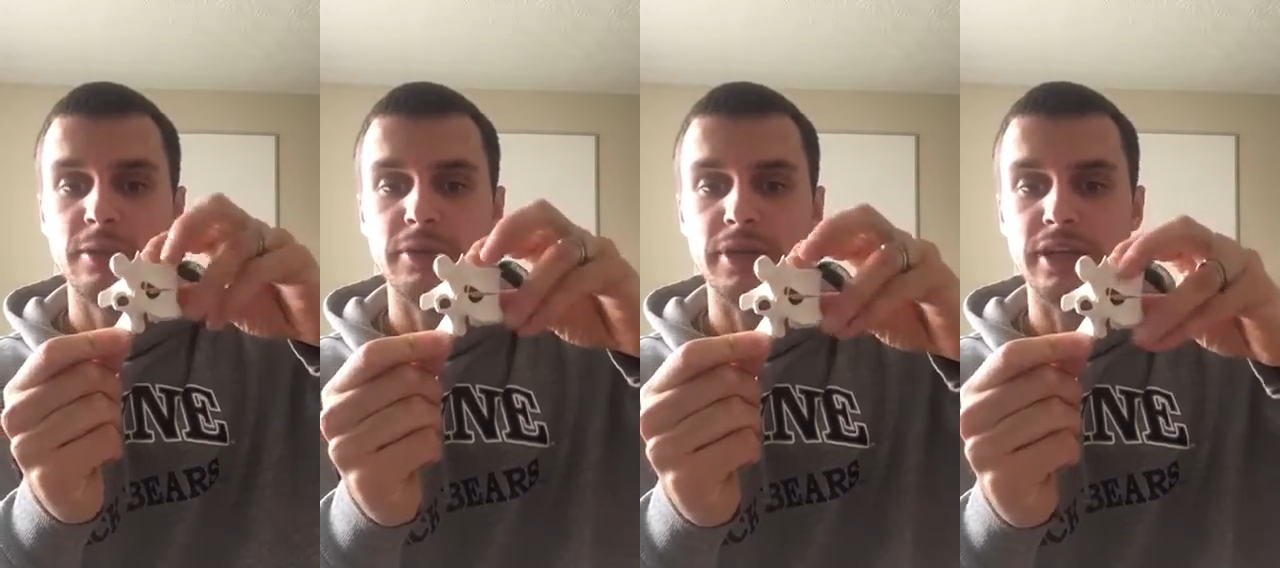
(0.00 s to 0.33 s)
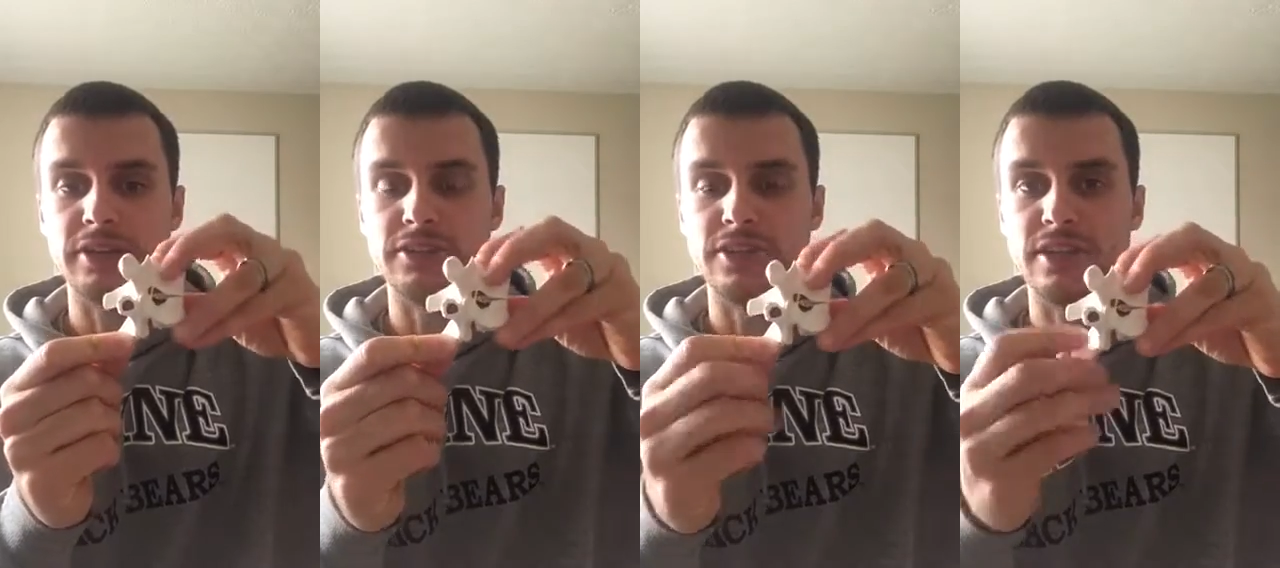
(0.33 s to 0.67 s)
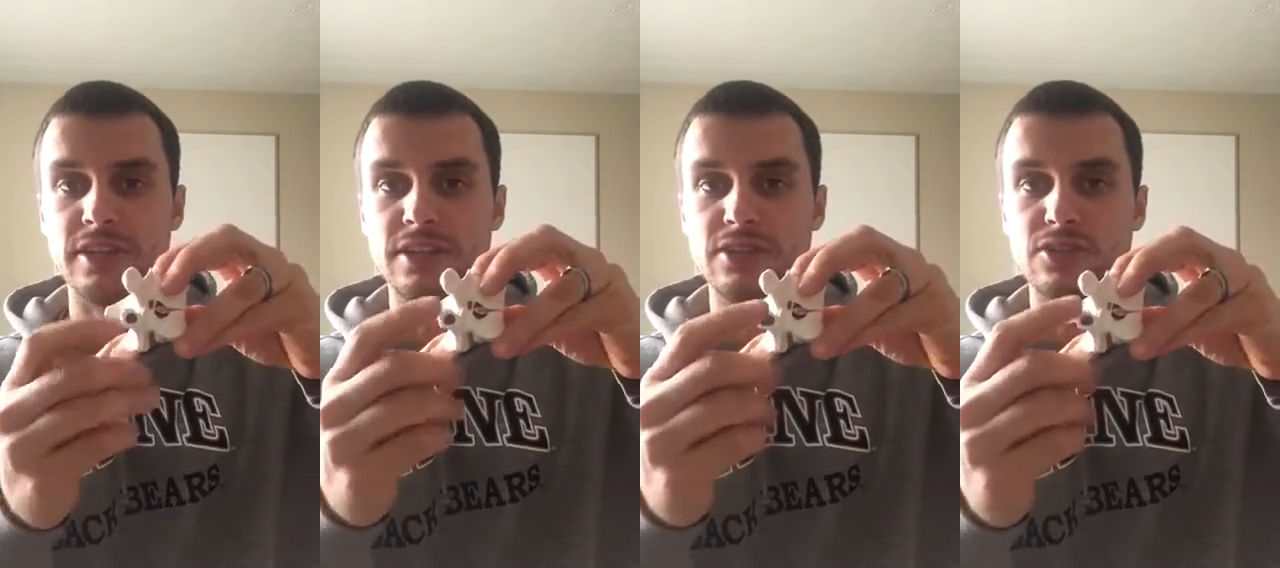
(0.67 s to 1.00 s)
because
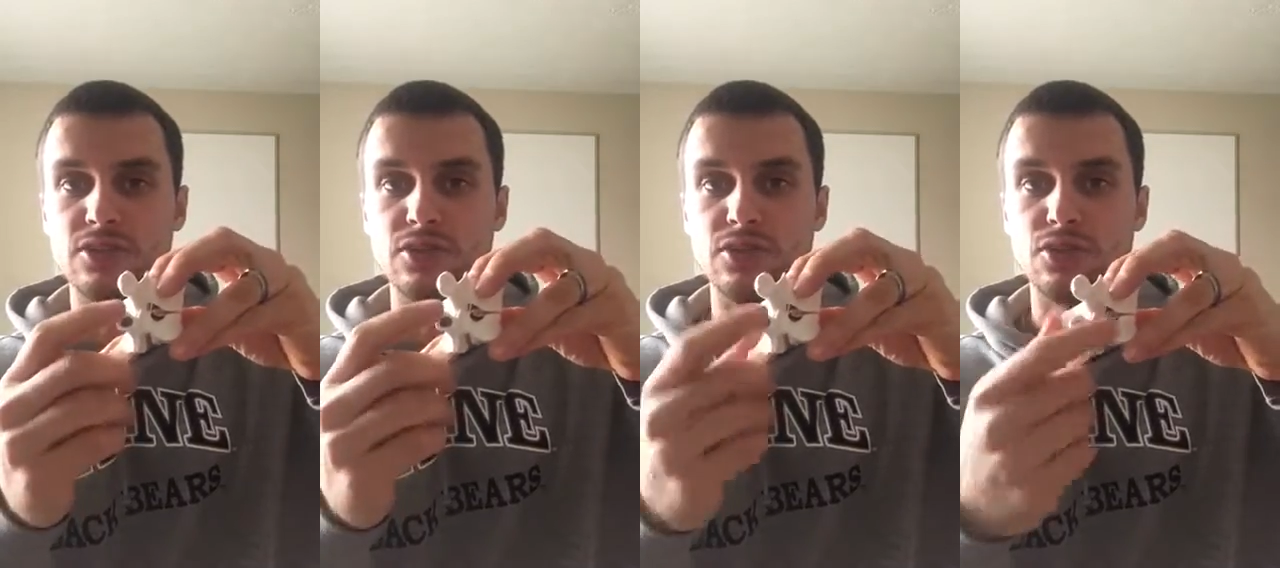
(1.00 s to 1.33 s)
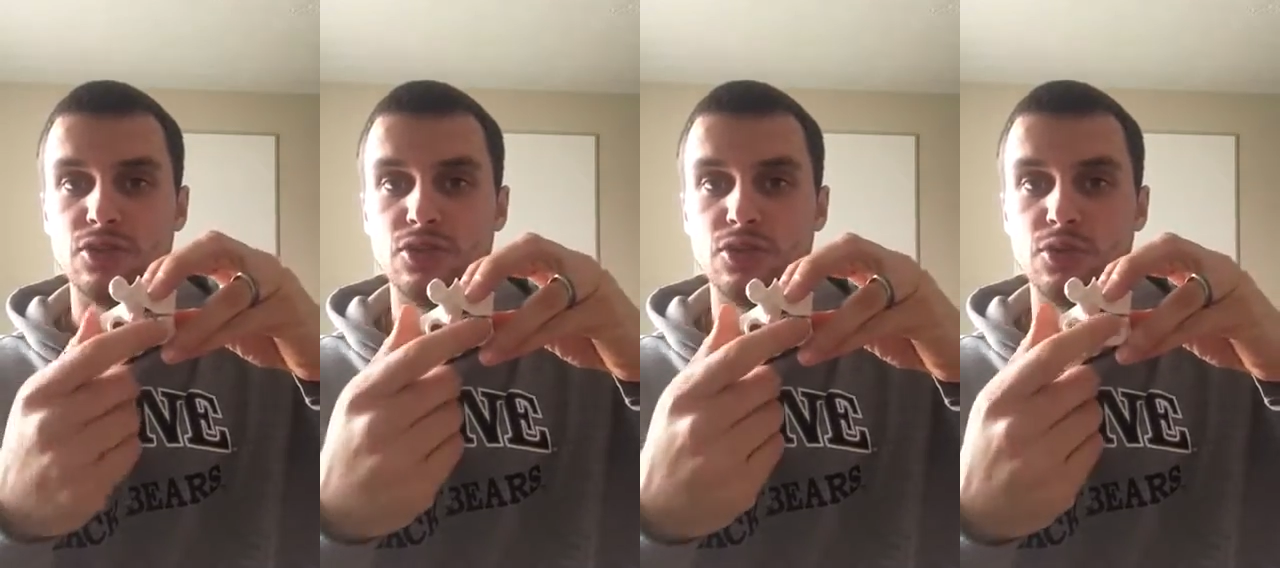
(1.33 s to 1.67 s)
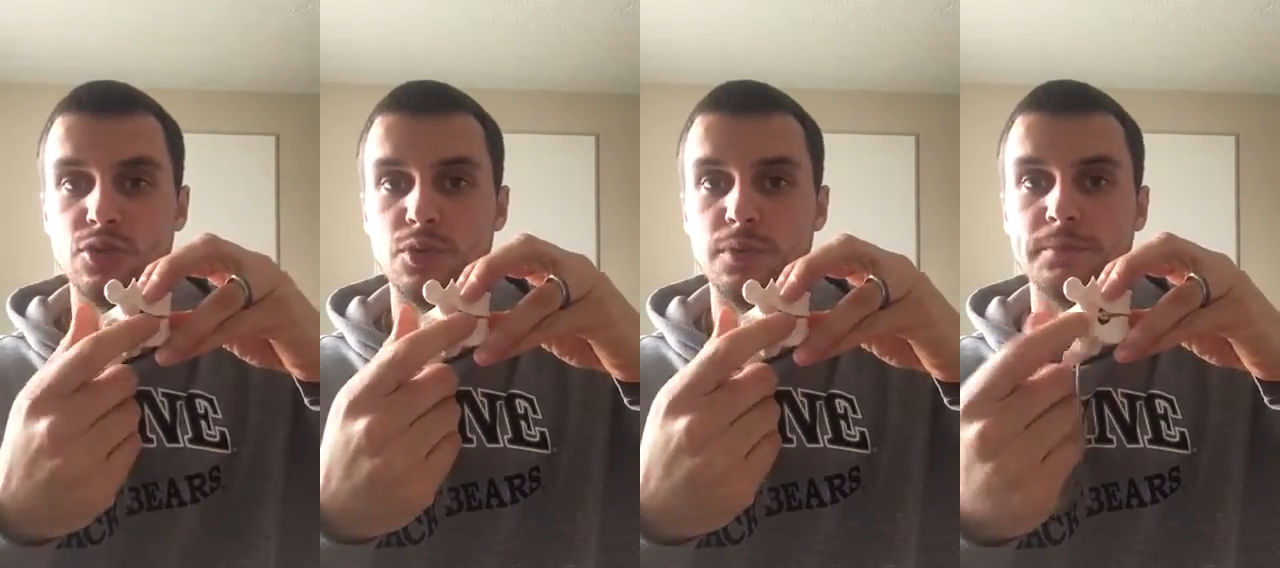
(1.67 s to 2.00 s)
these
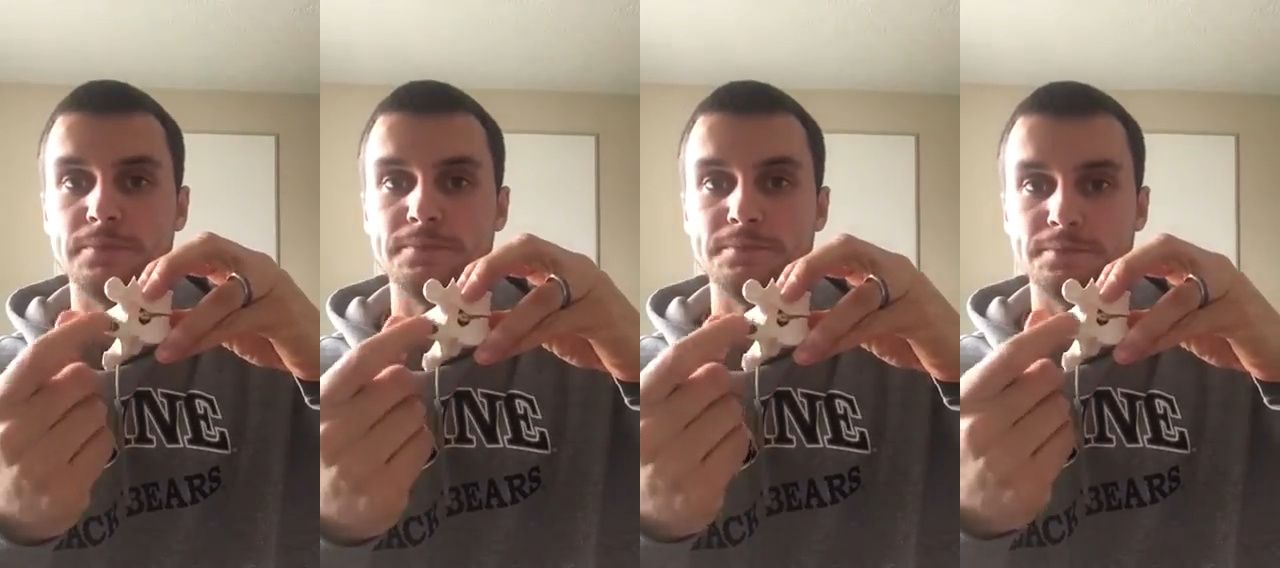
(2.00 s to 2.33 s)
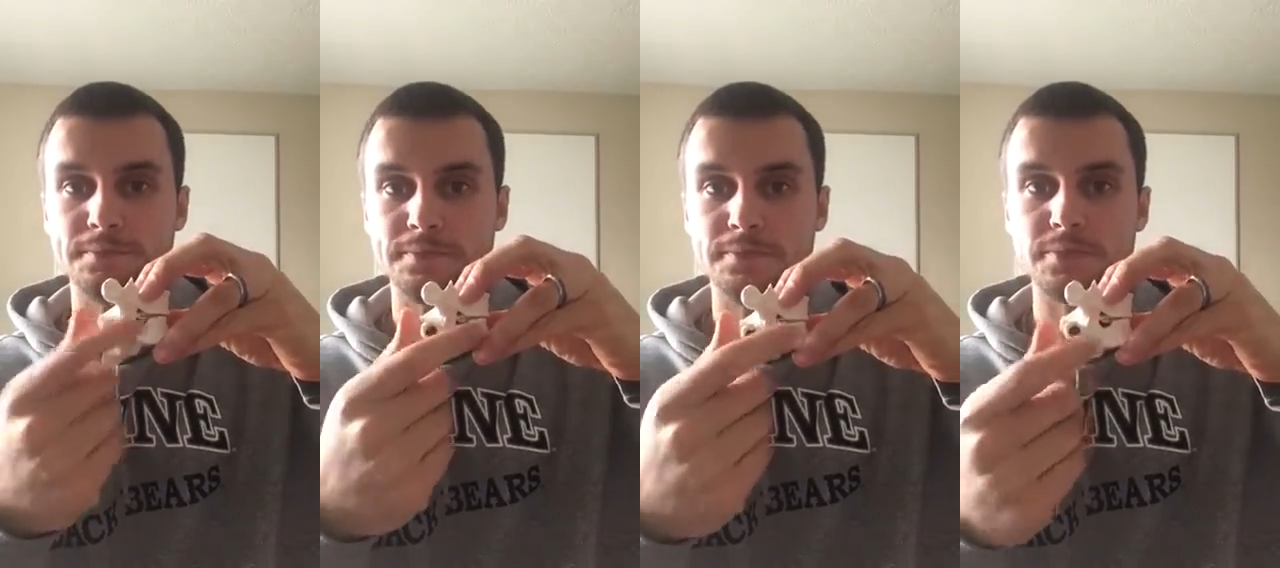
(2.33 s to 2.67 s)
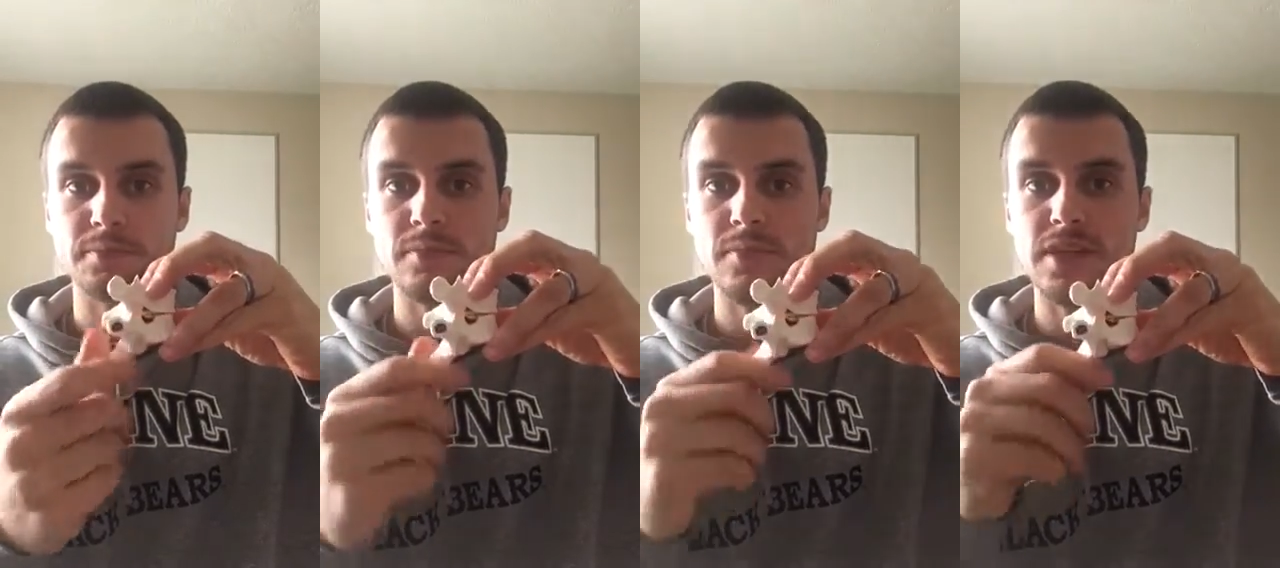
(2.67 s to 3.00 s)
two
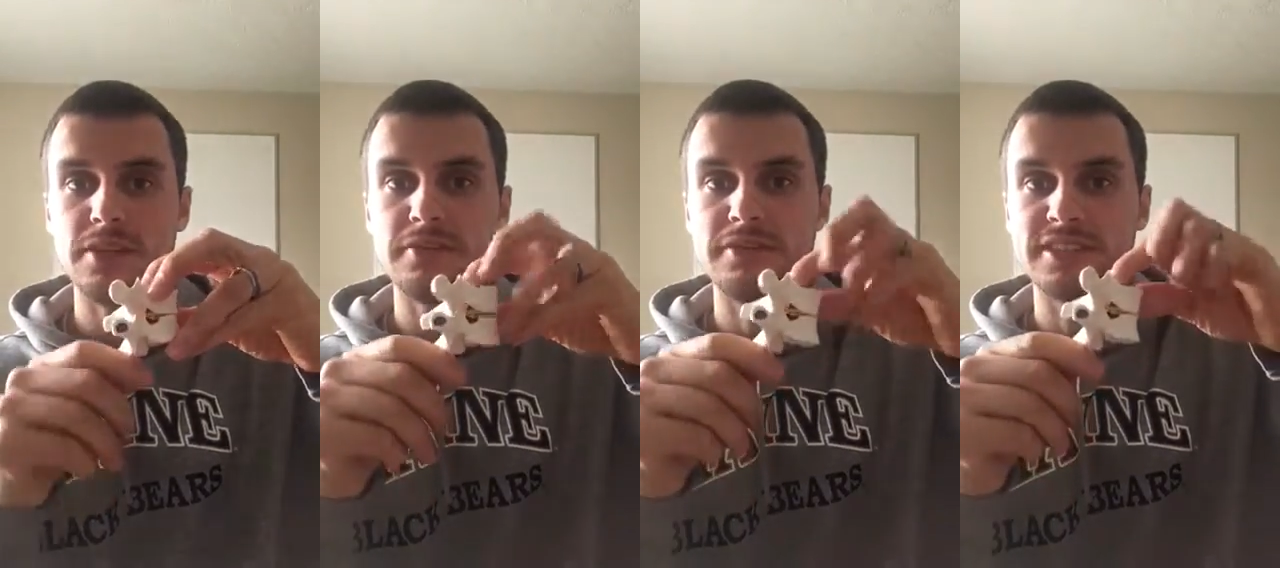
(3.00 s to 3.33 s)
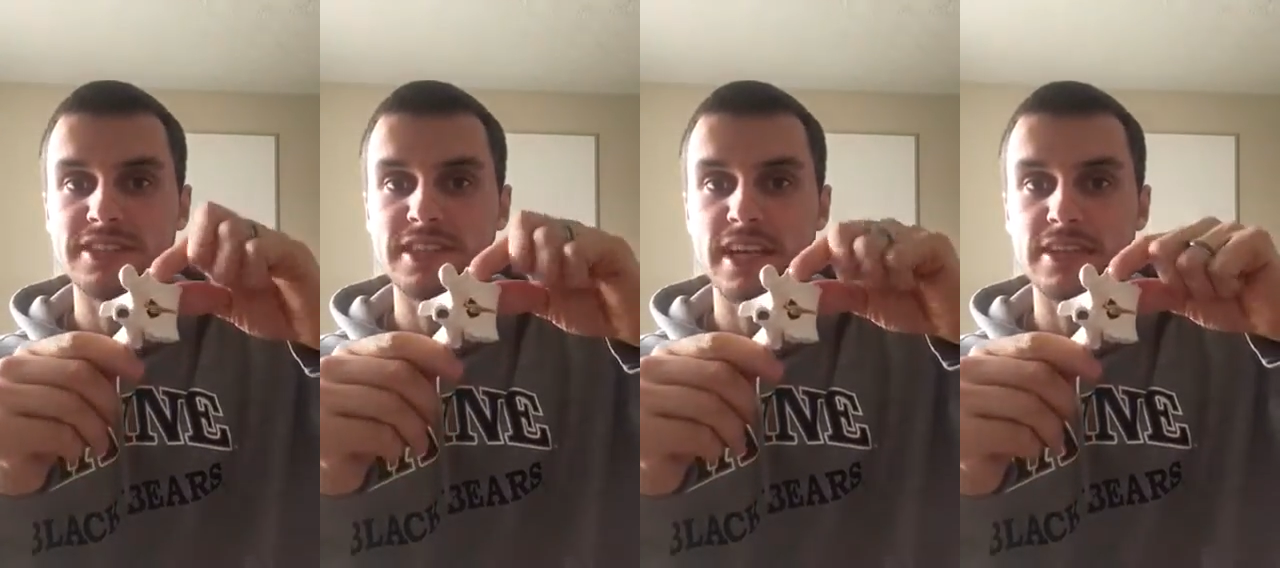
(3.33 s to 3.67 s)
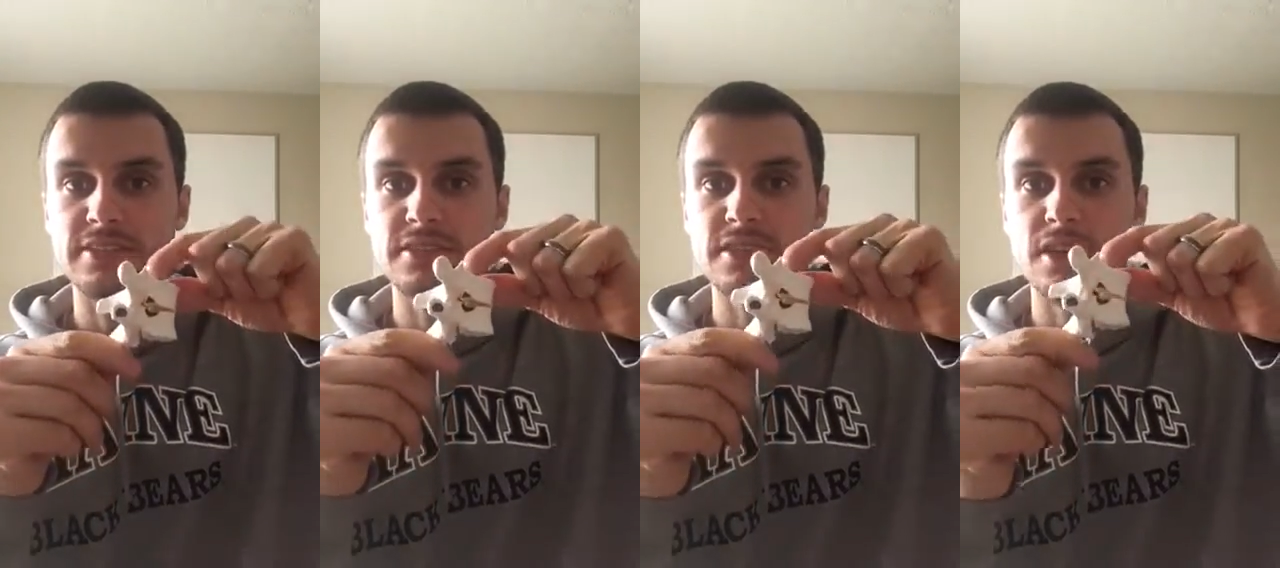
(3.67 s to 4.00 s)

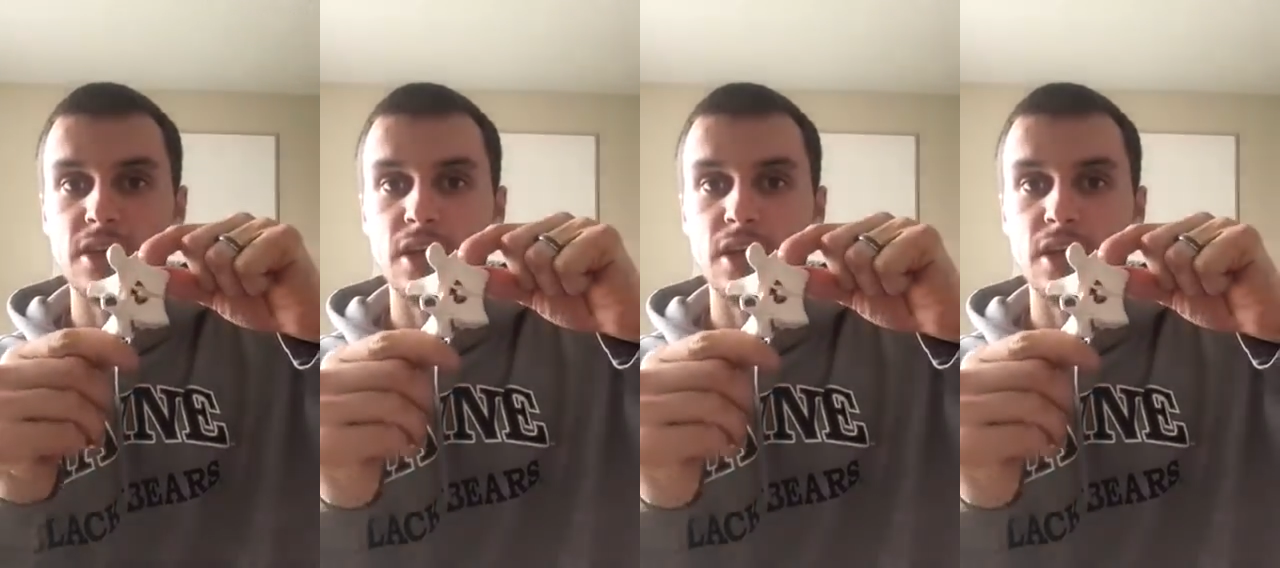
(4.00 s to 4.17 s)
facets